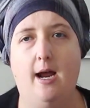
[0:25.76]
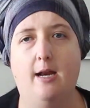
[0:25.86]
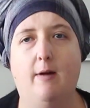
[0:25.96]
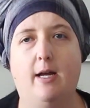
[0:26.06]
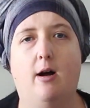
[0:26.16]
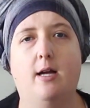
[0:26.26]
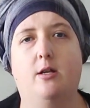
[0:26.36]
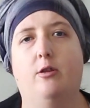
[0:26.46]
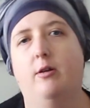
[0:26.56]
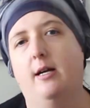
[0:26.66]
Anyway guys,
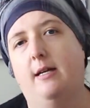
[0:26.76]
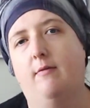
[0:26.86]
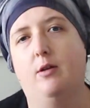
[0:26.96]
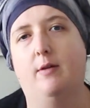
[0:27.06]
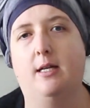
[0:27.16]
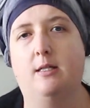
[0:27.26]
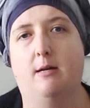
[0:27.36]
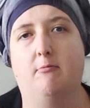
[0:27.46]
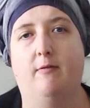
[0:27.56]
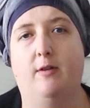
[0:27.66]
I thought I'd give you an
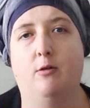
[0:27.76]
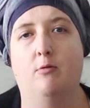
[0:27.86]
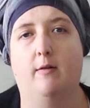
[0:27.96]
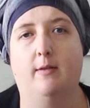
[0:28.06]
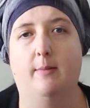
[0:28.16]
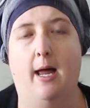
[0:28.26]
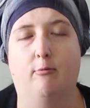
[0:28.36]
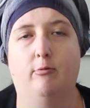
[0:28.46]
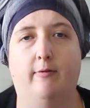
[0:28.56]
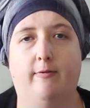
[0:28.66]
in-depth review of the
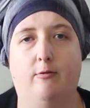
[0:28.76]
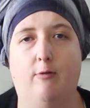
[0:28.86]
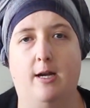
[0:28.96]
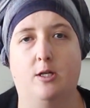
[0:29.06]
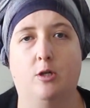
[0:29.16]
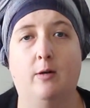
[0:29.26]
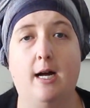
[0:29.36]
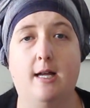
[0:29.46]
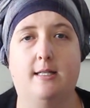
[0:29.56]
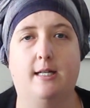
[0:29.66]
Black Wolf Grand
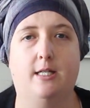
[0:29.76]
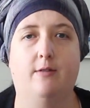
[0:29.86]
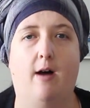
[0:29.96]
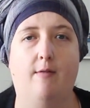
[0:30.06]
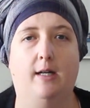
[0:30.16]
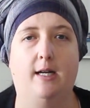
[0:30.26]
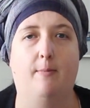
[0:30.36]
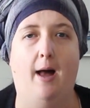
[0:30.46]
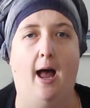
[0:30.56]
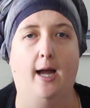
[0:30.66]
Tour 65 litre
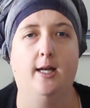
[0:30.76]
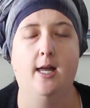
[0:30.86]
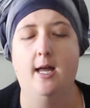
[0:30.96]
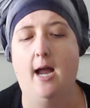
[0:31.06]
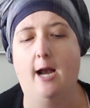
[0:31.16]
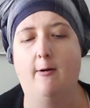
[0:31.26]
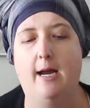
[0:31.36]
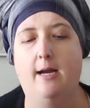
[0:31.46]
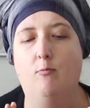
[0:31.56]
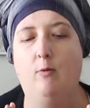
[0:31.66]
pack.
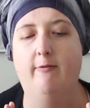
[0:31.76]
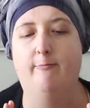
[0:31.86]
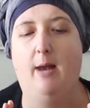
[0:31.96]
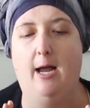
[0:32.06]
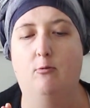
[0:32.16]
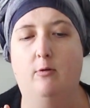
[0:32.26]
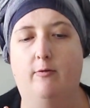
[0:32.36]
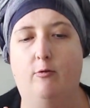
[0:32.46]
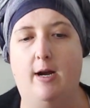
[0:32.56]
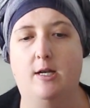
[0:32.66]
Anyway, with Black
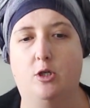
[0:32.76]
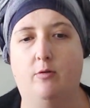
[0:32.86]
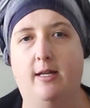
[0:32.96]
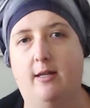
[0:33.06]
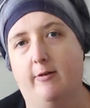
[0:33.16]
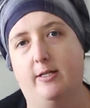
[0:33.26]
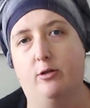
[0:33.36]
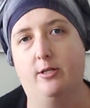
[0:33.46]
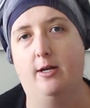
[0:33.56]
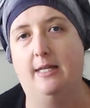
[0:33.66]
Wolf Grand Tour there is
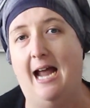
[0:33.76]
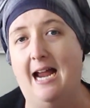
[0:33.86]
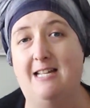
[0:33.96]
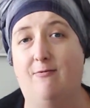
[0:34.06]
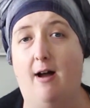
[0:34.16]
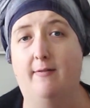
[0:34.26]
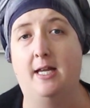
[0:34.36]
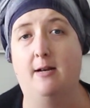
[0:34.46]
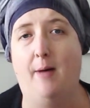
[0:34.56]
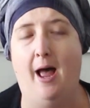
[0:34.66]
also the 85
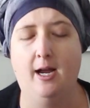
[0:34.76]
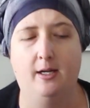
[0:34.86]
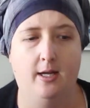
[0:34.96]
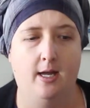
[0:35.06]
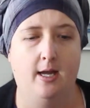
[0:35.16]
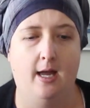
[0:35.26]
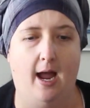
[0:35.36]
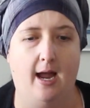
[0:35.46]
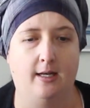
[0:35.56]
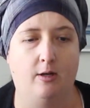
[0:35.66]
litre pack,
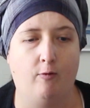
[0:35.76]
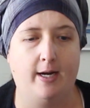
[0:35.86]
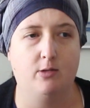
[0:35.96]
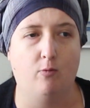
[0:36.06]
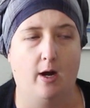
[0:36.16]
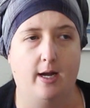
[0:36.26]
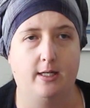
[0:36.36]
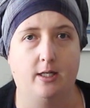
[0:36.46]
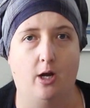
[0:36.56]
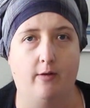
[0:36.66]
and the reason why I
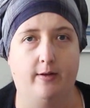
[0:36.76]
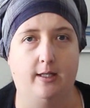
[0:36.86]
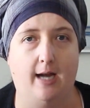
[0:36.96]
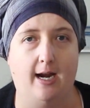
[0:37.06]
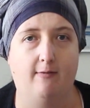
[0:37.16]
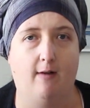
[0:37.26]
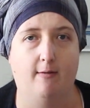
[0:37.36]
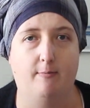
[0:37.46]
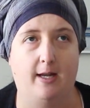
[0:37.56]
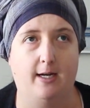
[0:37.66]
didn't go for the
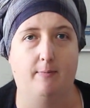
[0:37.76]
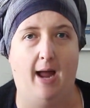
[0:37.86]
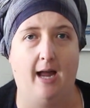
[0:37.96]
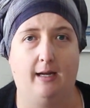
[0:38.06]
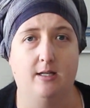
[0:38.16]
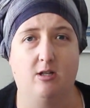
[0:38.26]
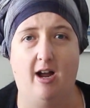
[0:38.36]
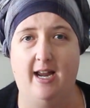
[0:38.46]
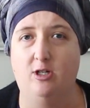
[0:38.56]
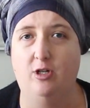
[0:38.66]
85 litre pack is
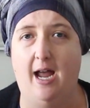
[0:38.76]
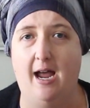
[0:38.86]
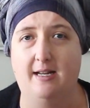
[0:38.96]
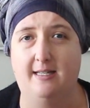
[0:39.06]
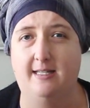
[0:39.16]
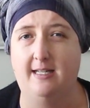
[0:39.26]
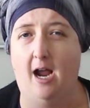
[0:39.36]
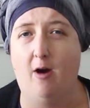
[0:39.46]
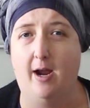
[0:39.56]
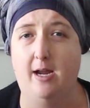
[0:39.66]
I actually had a
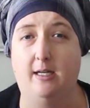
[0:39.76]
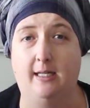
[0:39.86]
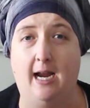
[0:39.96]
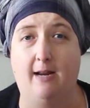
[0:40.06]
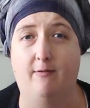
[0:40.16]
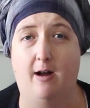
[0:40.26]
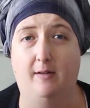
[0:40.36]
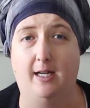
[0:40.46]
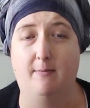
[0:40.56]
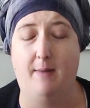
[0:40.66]
Sierra in the
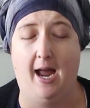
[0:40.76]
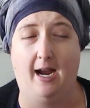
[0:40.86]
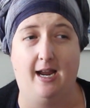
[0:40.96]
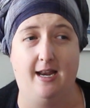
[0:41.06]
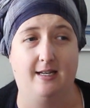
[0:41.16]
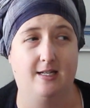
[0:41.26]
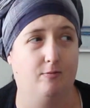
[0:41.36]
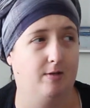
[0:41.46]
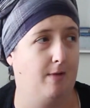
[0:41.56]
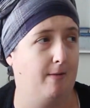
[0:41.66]
85 litre pack and
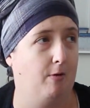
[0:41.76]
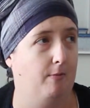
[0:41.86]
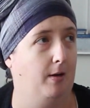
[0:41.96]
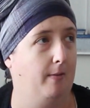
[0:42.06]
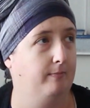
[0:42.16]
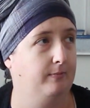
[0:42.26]
this was my problem.